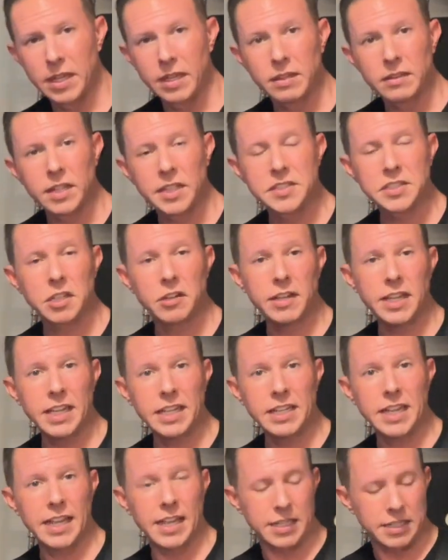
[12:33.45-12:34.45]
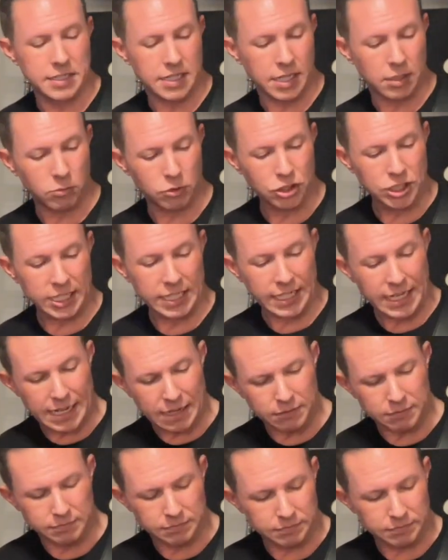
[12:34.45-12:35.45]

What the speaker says: Let's go ahead and we'll check it out.